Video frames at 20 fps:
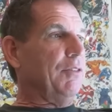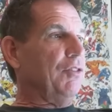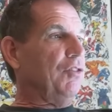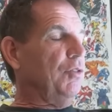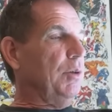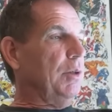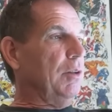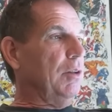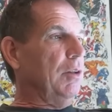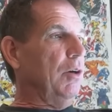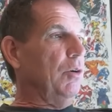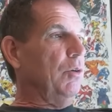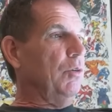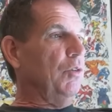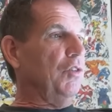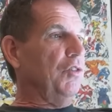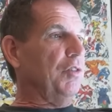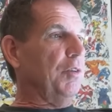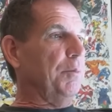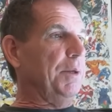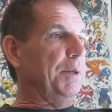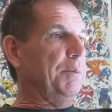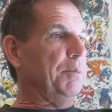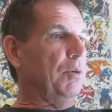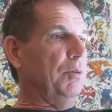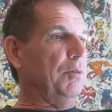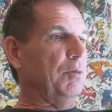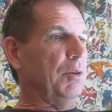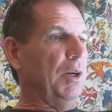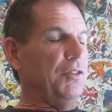I was doing loans for
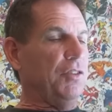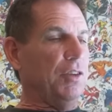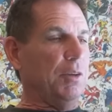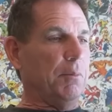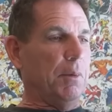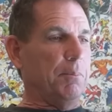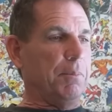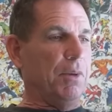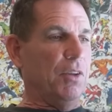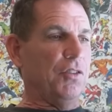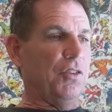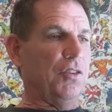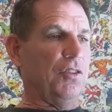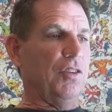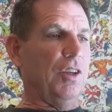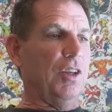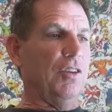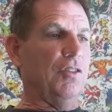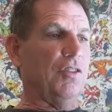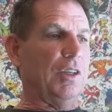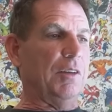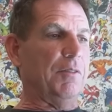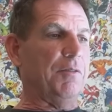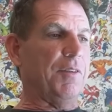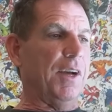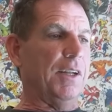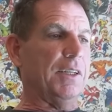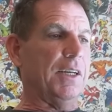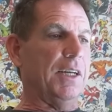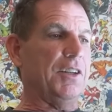people raising businesses, and he
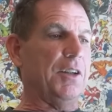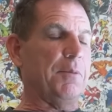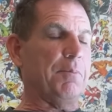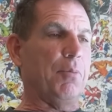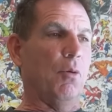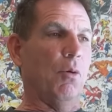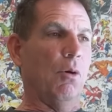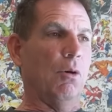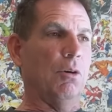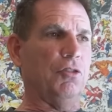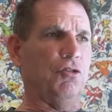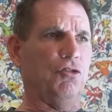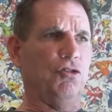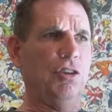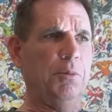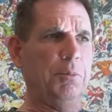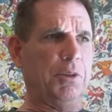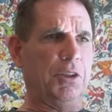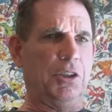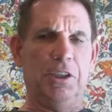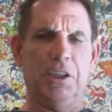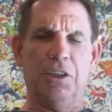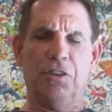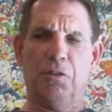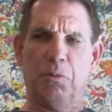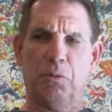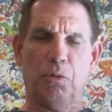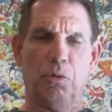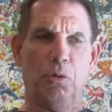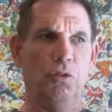found out I did porn. Jim, can you
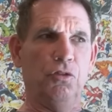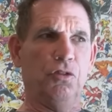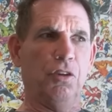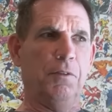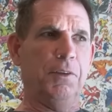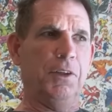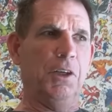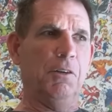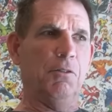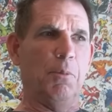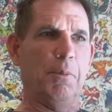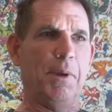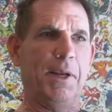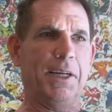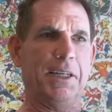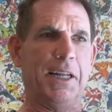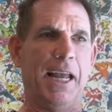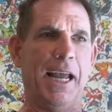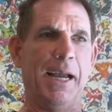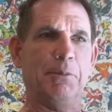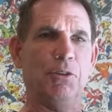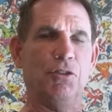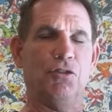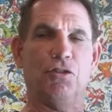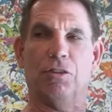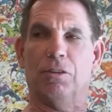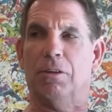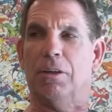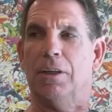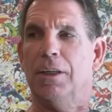get some girls over here? We'll make an
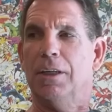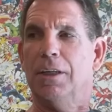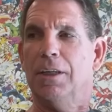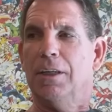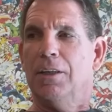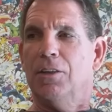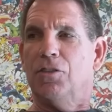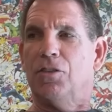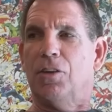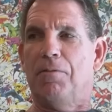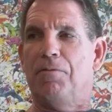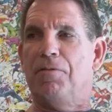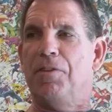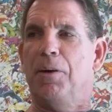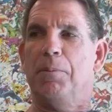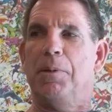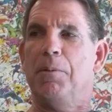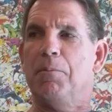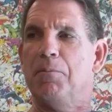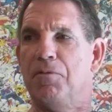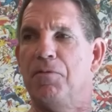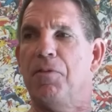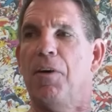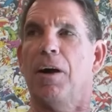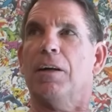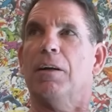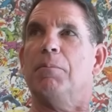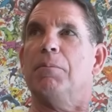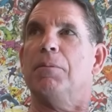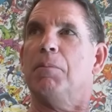amateur. So I filmed him
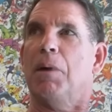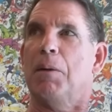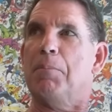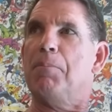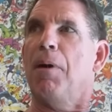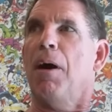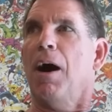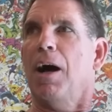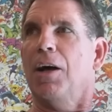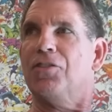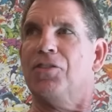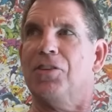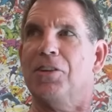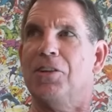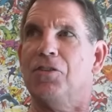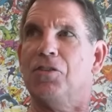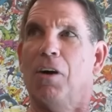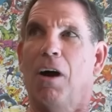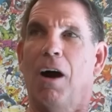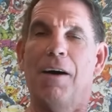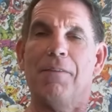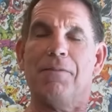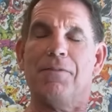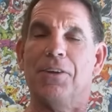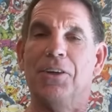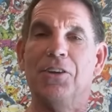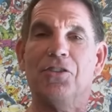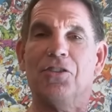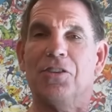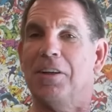fuck him, my boss, in his
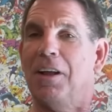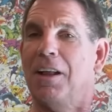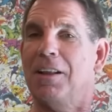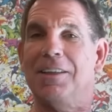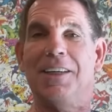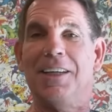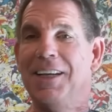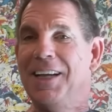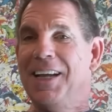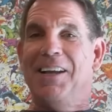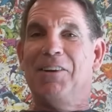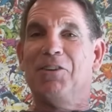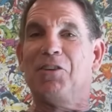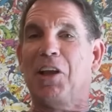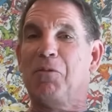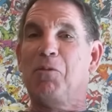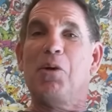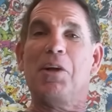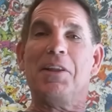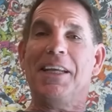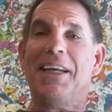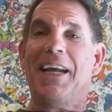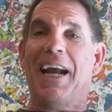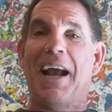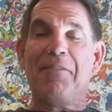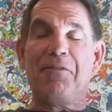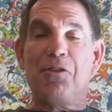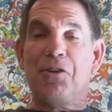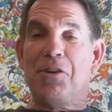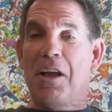office, and it was like one thing
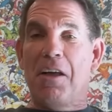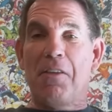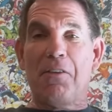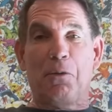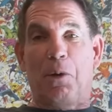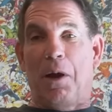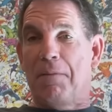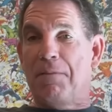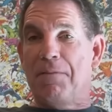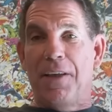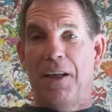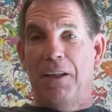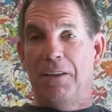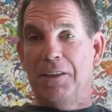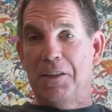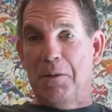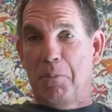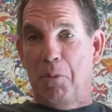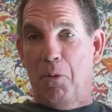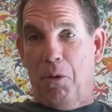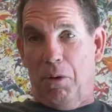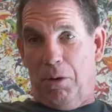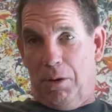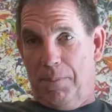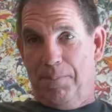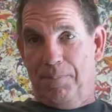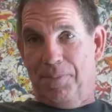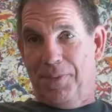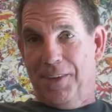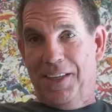after another where I fell into porn.
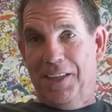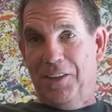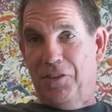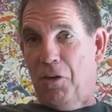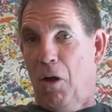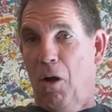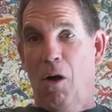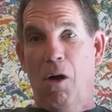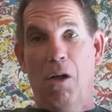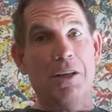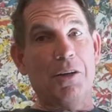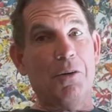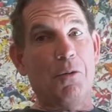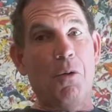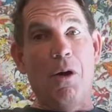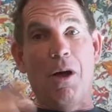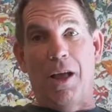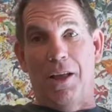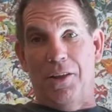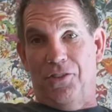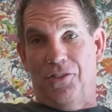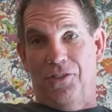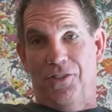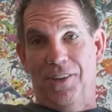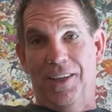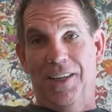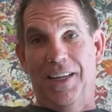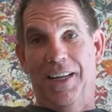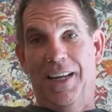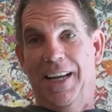Is all it
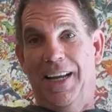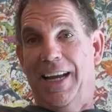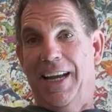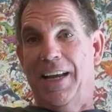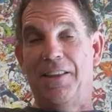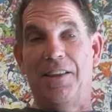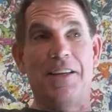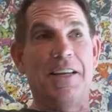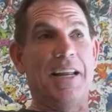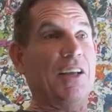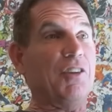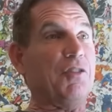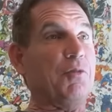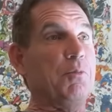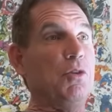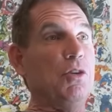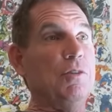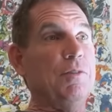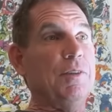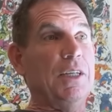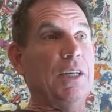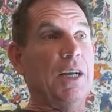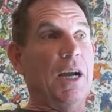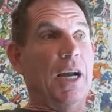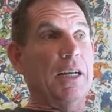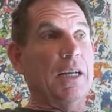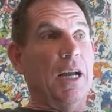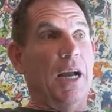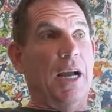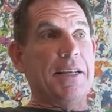was. And the next movie,
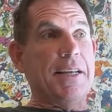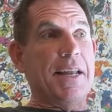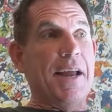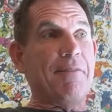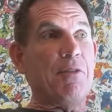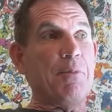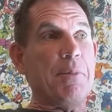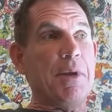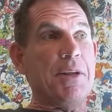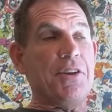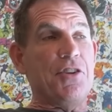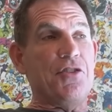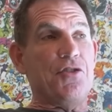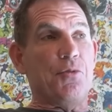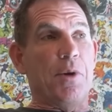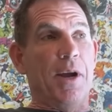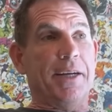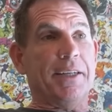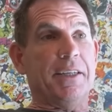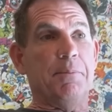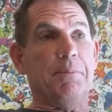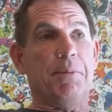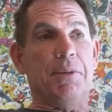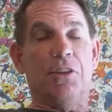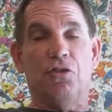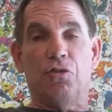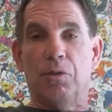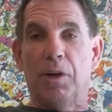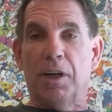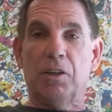I, I never meant to direct it,
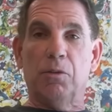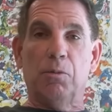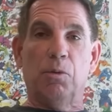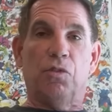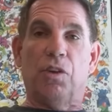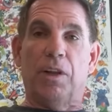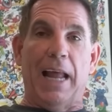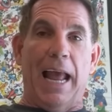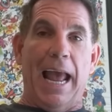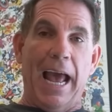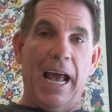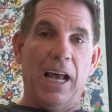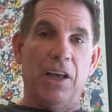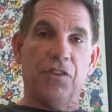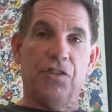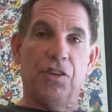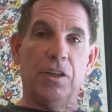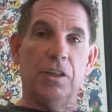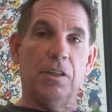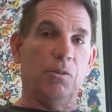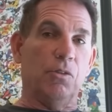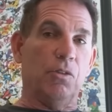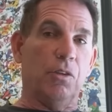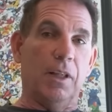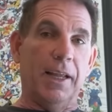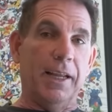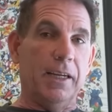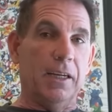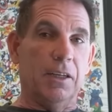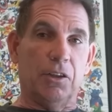but the director was on acid and he was
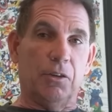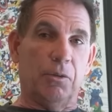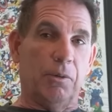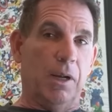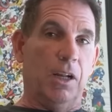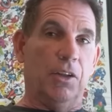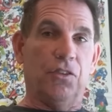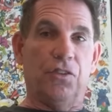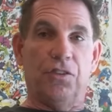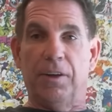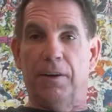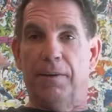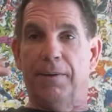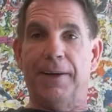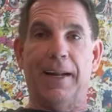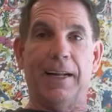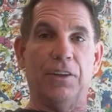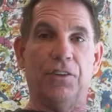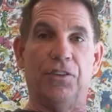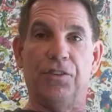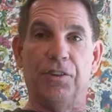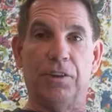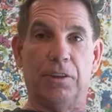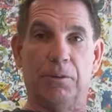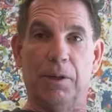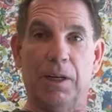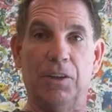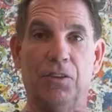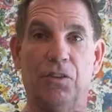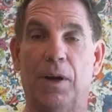laying on the ground staring at a
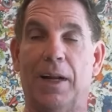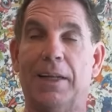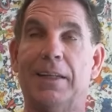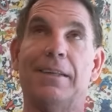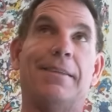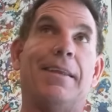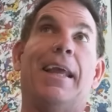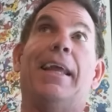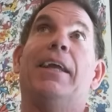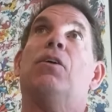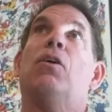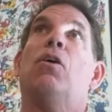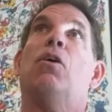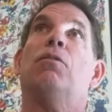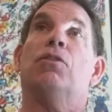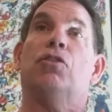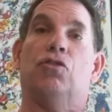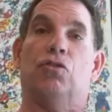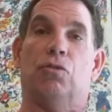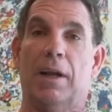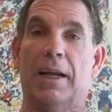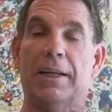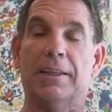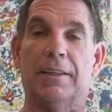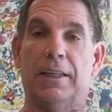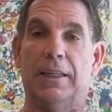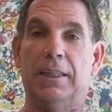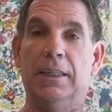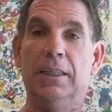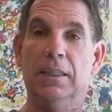cigarette, so I had to take over
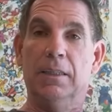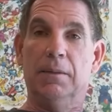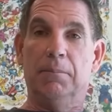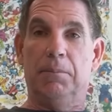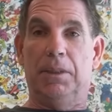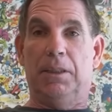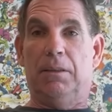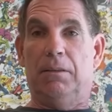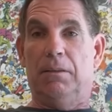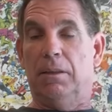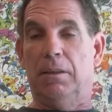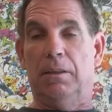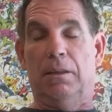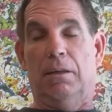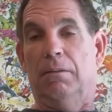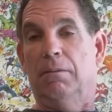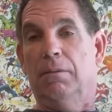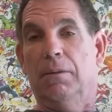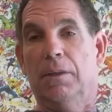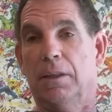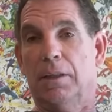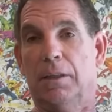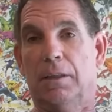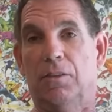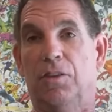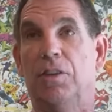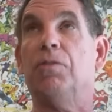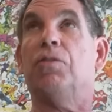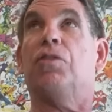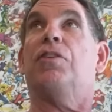directing, you know,
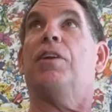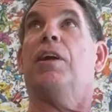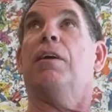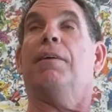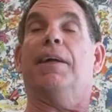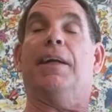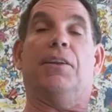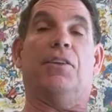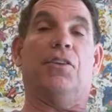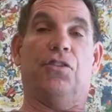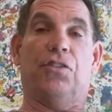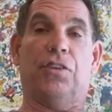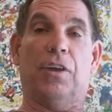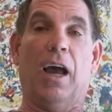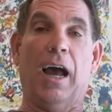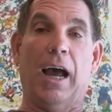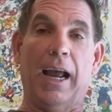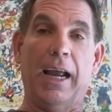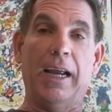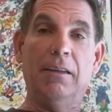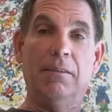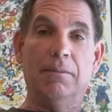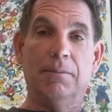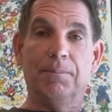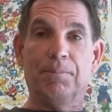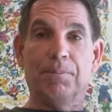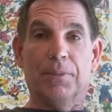because he was staring at the sky.